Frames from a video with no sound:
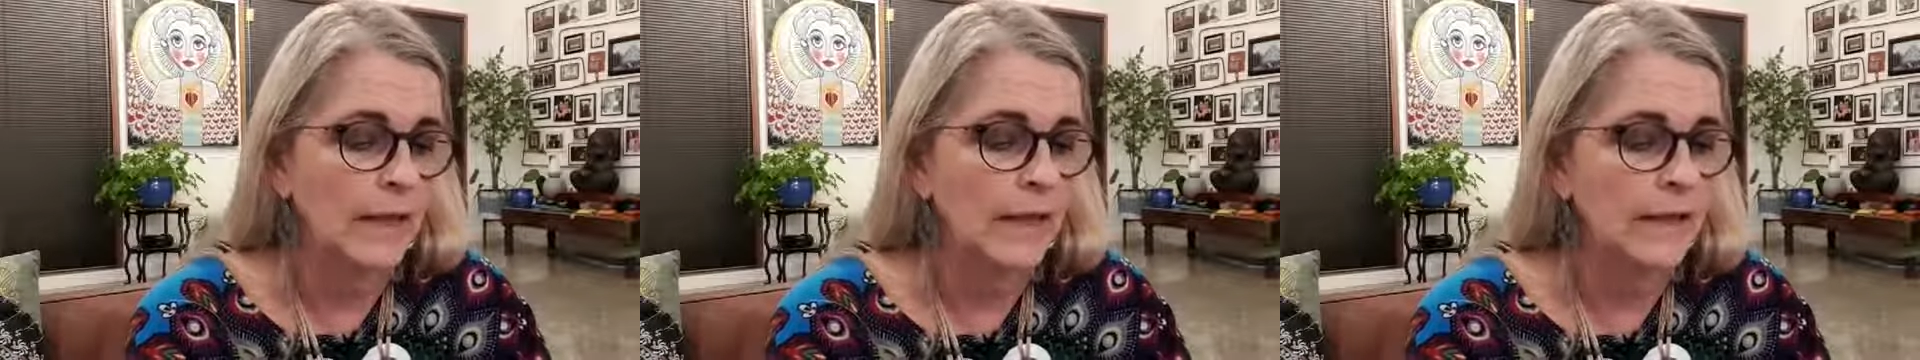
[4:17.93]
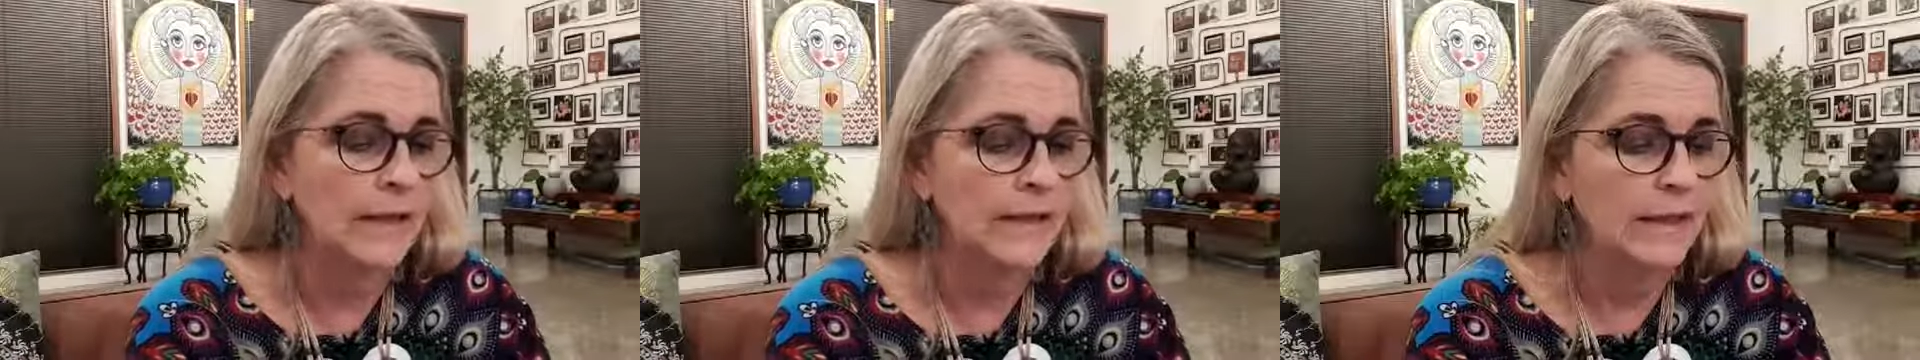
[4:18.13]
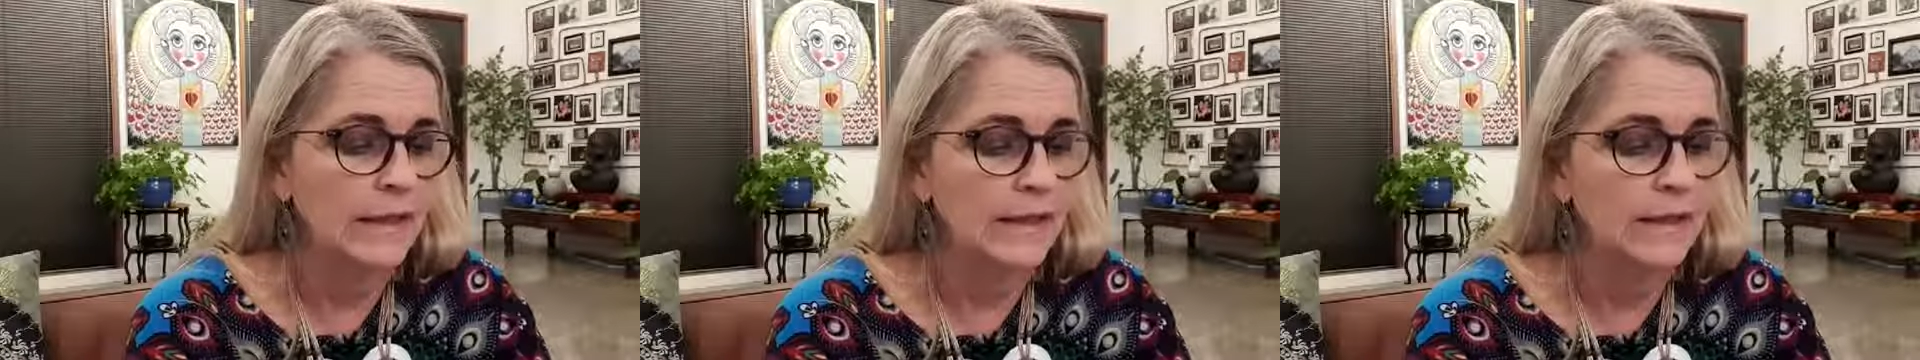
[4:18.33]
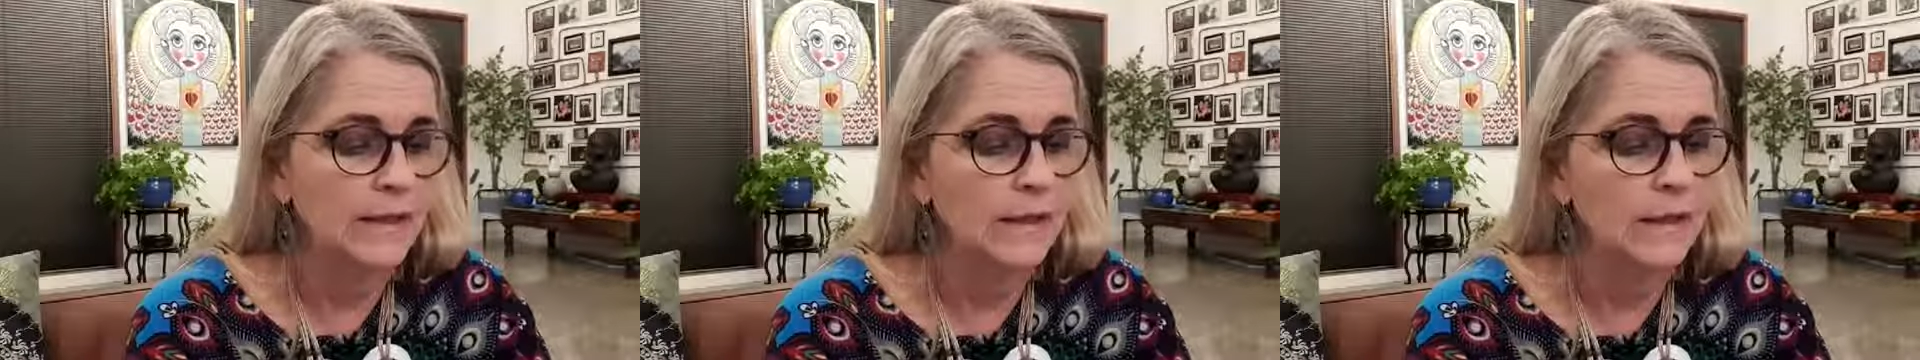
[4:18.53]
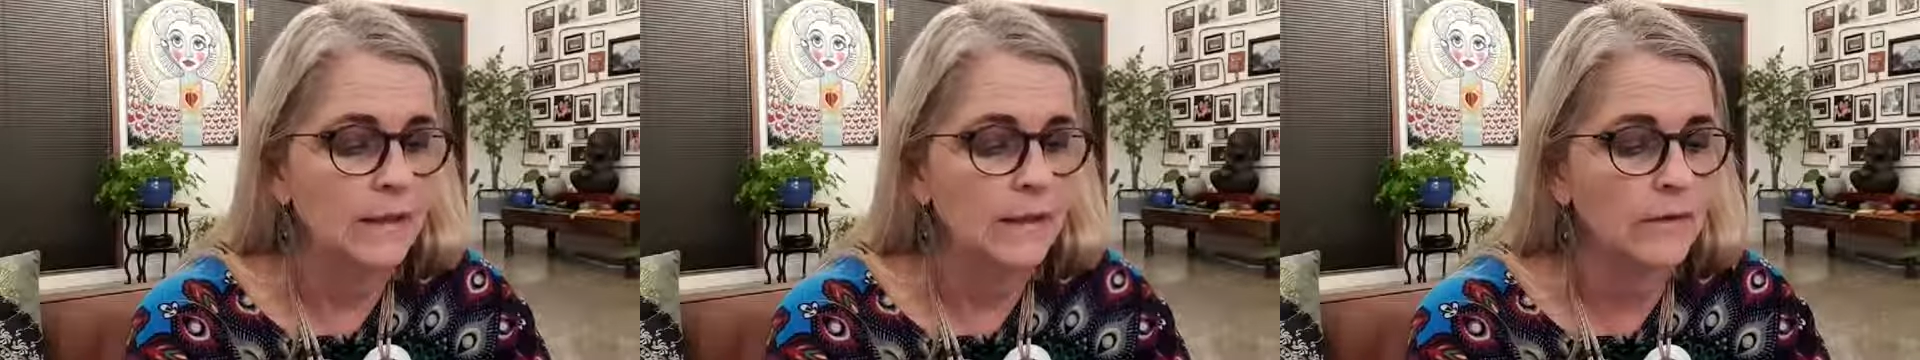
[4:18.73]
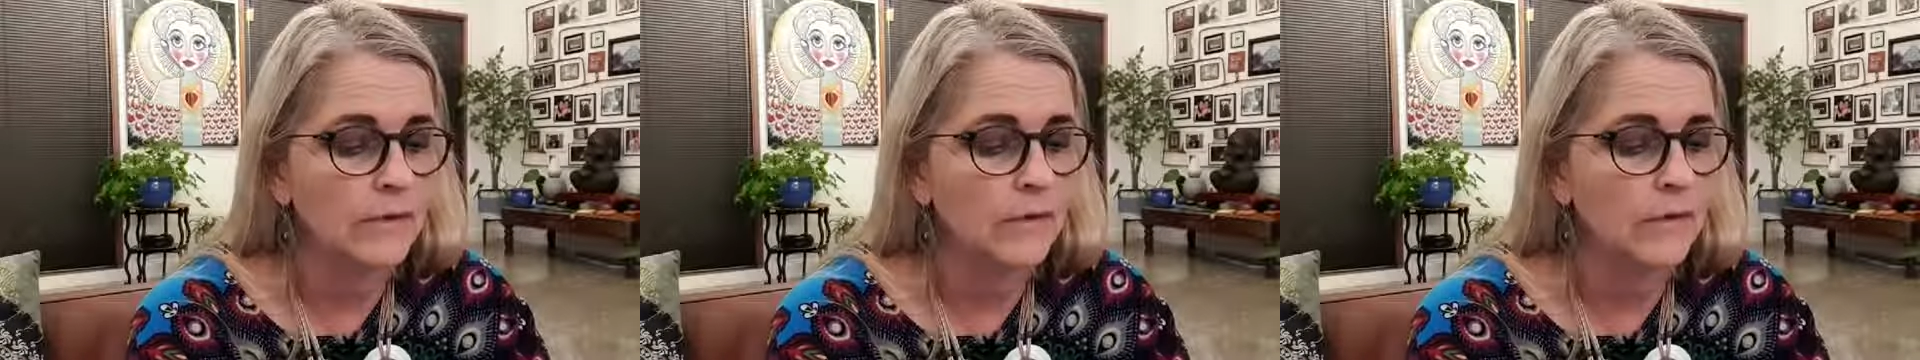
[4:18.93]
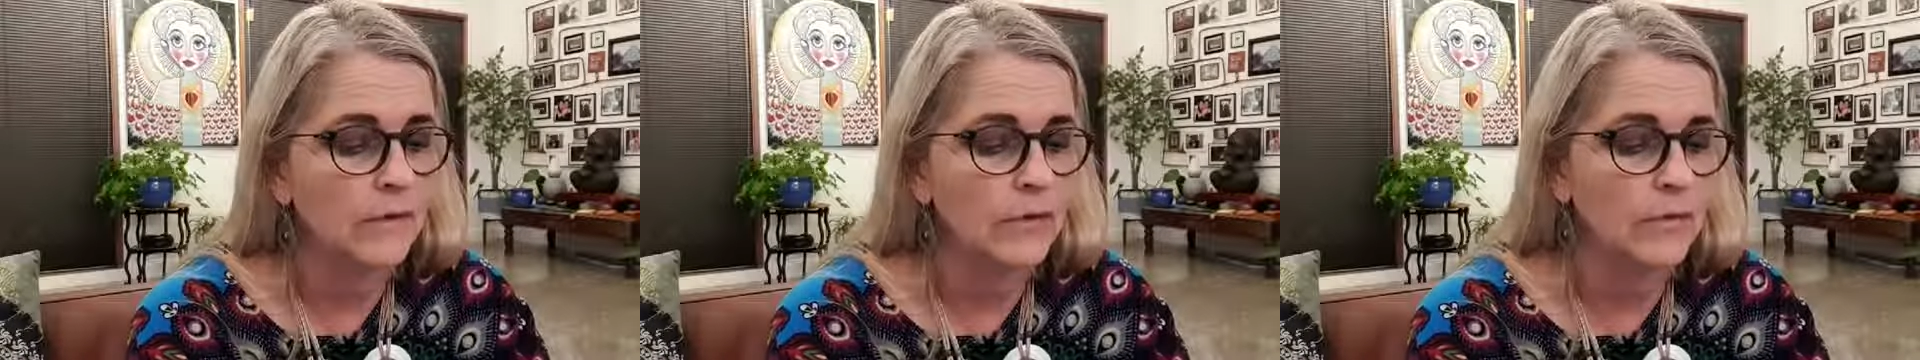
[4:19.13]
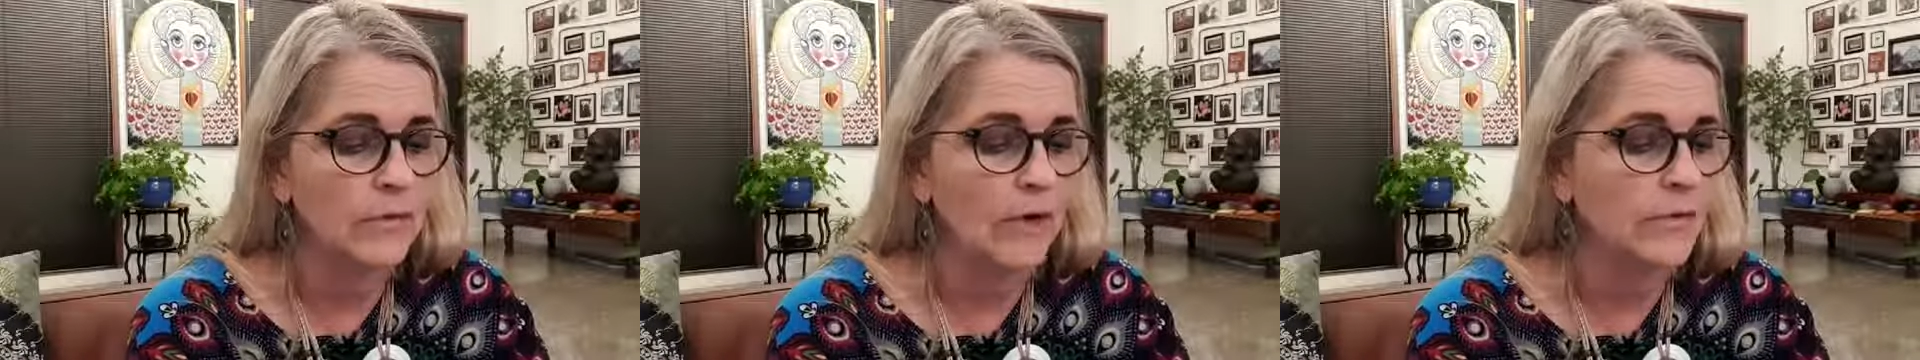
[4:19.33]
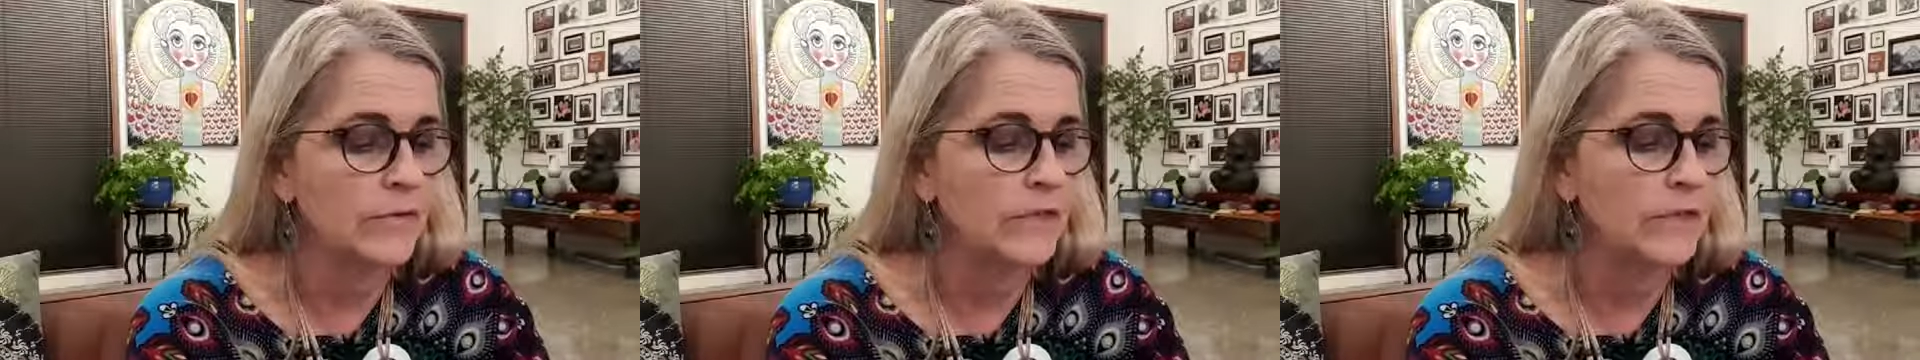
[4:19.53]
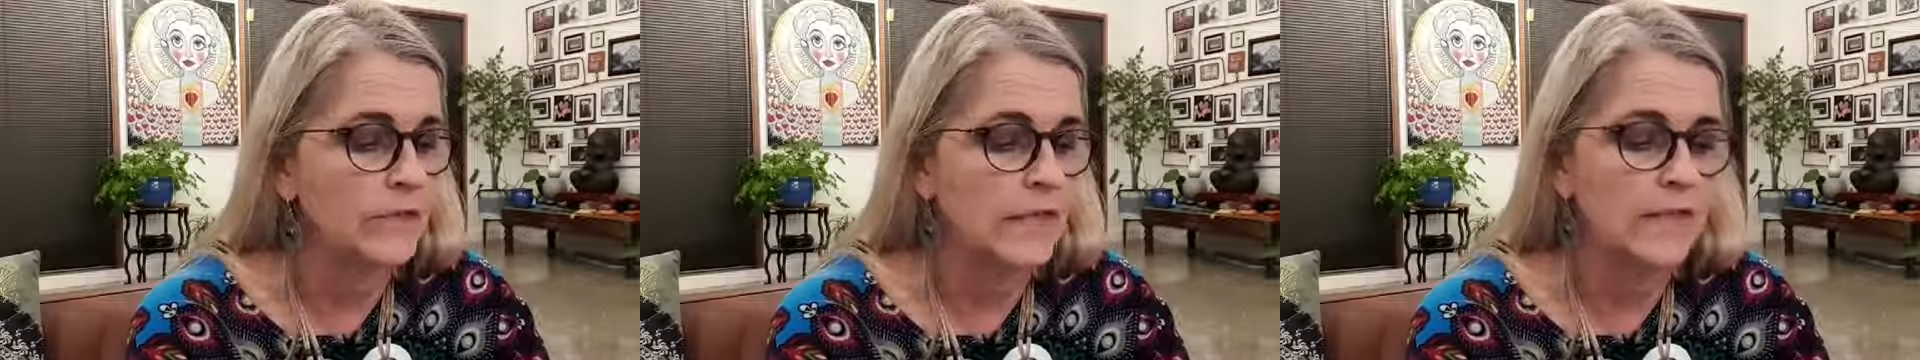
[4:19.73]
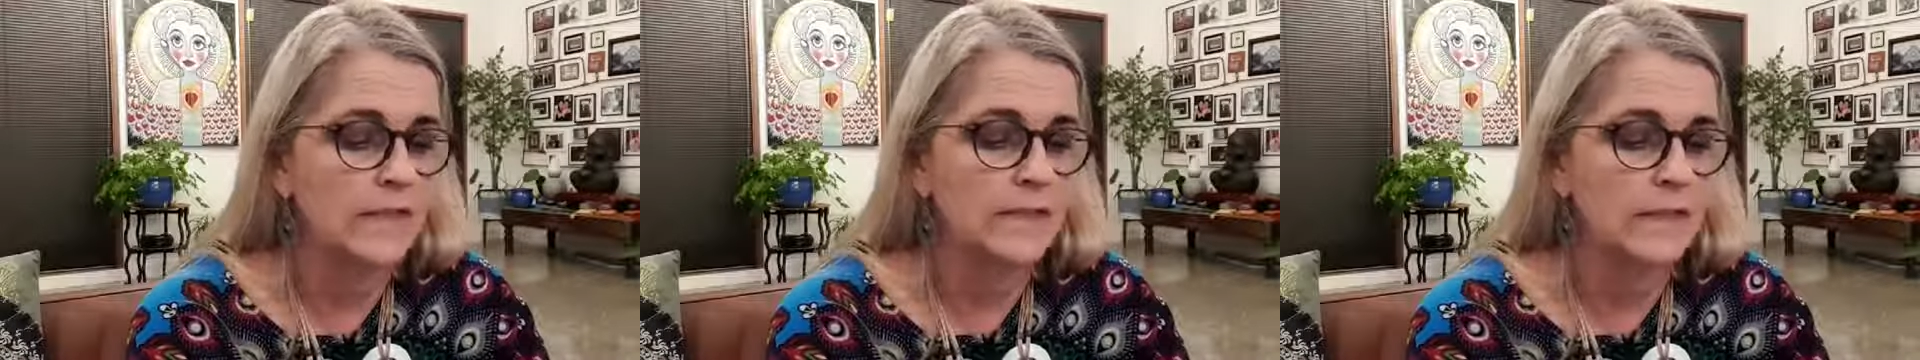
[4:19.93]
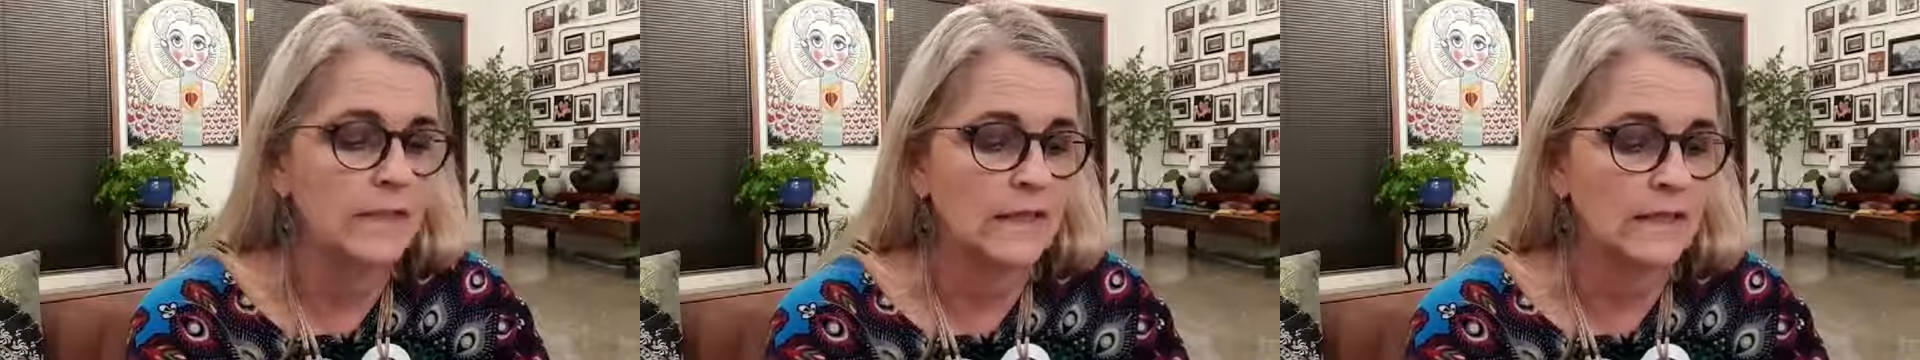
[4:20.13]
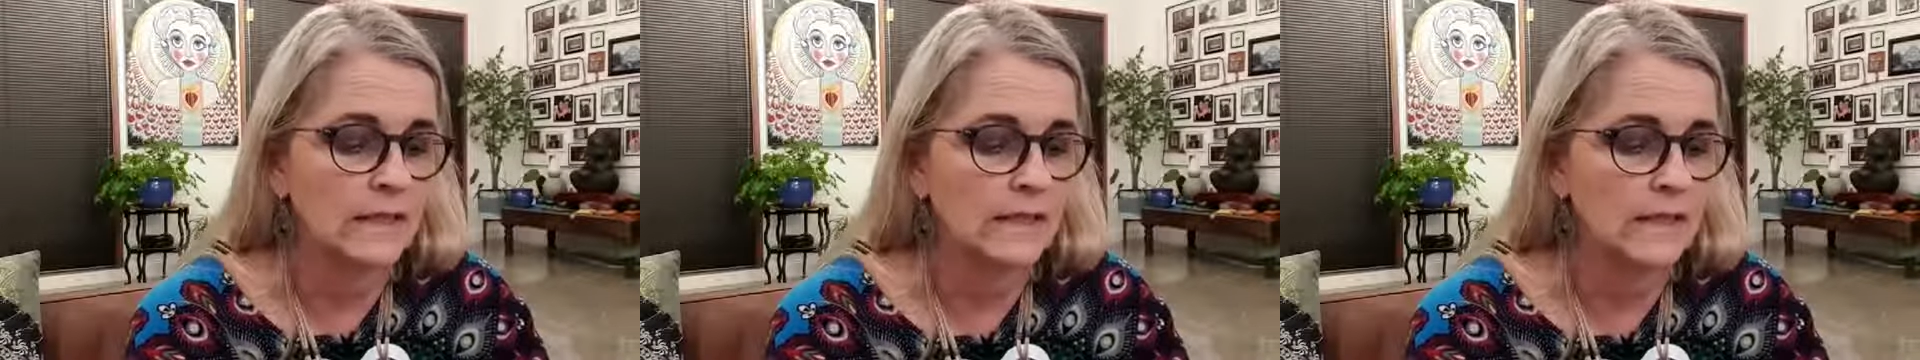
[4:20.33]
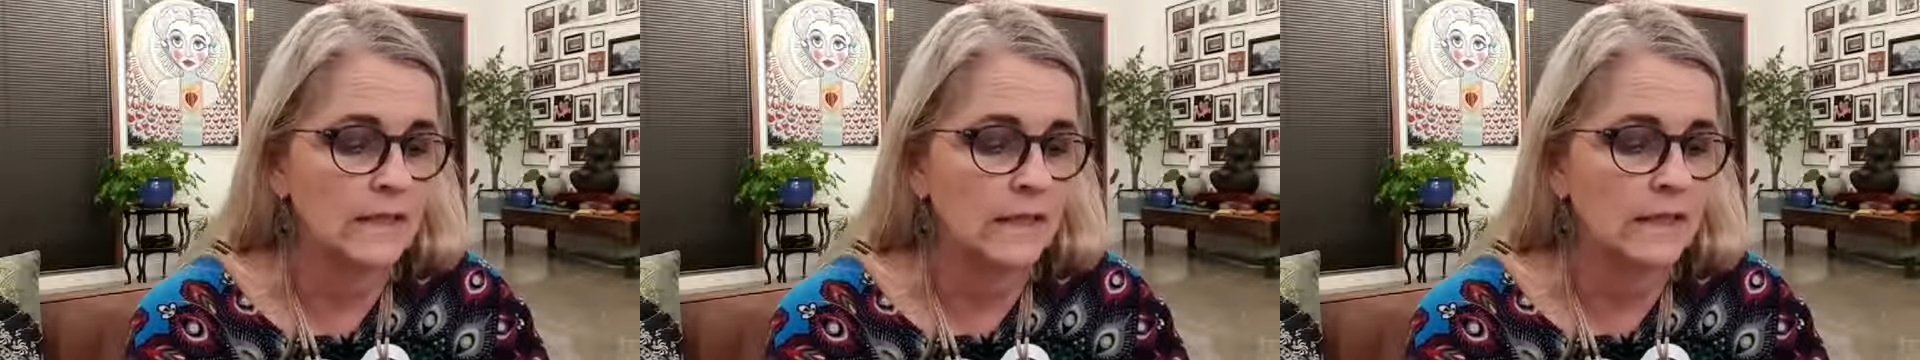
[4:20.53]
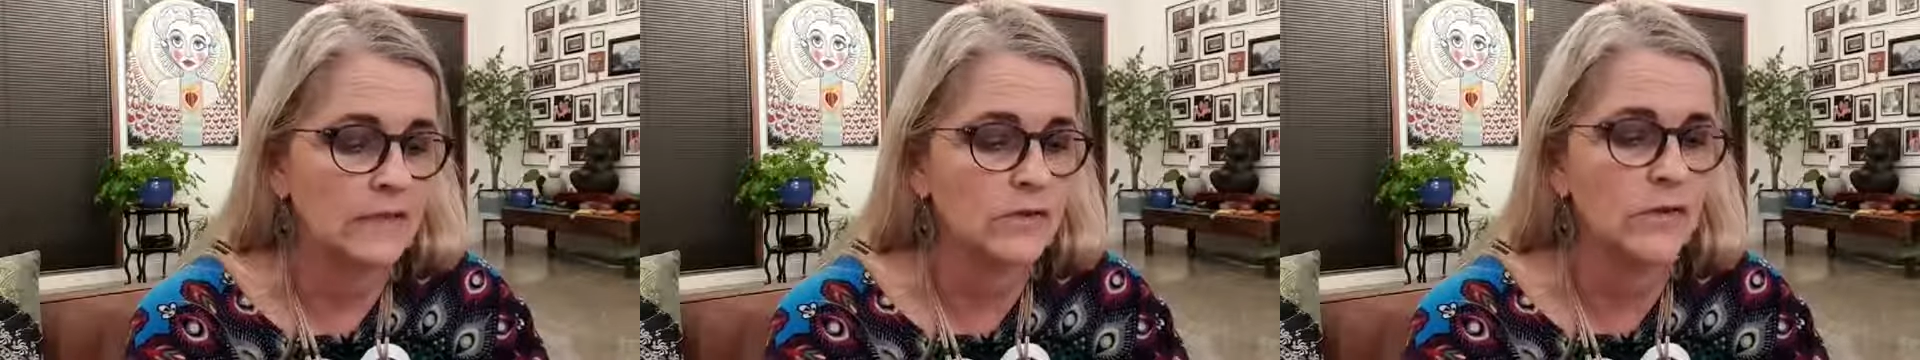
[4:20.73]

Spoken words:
And then 35 years later, they did it again,